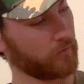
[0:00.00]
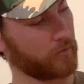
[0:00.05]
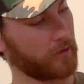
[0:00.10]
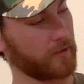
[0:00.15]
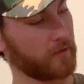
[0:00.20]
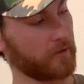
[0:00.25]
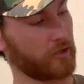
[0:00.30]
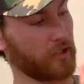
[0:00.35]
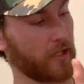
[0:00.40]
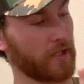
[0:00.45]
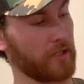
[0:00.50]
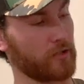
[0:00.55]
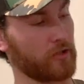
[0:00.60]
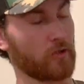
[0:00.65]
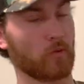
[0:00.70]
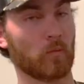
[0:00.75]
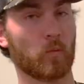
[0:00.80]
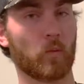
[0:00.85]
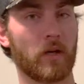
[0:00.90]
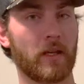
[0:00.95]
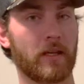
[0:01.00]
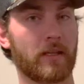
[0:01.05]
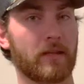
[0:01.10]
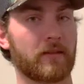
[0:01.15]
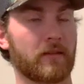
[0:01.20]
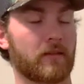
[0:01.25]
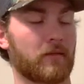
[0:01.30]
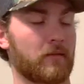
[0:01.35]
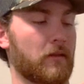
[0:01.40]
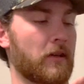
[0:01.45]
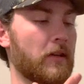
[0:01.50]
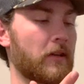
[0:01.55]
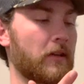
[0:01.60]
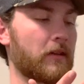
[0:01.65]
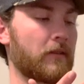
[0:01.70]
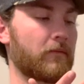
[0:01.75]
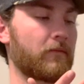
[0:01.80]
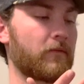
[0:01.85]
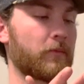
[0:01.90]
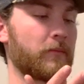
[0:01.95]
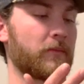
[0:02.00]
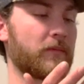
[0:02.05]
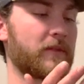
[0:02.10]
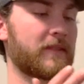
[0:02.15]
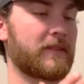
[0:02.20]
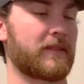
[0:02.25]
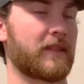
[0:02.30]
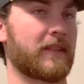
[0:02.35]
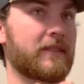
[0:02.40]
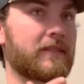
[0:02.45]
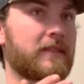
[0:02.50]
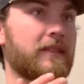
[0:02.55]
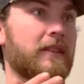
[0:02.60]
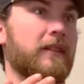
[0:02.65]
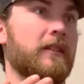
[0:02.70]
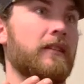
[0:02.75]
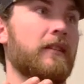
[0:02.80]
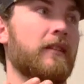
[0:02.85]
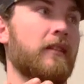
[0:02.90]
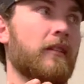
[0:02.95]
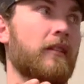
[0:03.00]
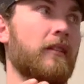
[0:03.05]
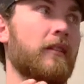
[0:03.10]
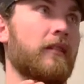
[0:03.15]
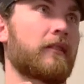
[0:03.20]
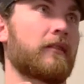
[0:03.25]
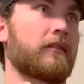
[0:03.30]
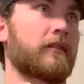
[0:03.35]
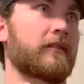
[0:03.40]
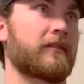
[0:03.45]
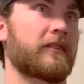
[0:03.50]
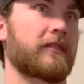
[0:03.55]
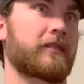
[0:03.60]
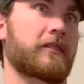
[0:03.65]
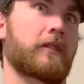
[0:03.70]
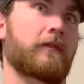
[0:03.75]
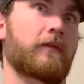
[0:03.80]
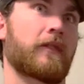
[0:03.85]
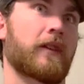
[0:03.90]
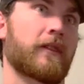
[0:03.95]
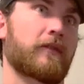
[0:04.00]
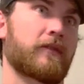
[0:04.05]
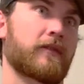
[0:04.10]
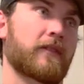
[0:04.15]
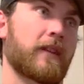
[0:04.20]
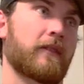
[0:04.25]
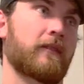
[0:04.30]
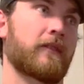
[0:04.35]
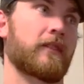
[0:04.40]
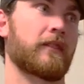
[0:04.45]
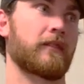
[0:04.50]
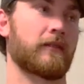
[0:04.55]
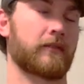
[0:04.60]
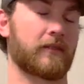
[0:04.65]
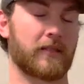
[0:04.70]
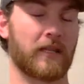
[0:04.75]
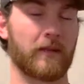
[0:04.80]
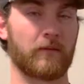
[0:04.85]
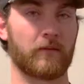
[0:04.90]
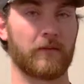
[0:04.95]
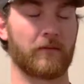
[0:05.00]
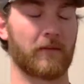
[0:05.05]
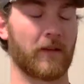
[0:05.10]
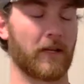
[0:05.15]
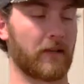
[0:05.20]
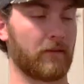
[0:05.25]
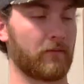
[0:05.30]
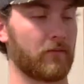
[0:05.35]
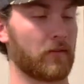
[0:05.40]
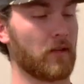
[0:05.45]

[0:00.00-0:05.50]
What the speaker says: can change your weight from 60 to 65, 70, and 75.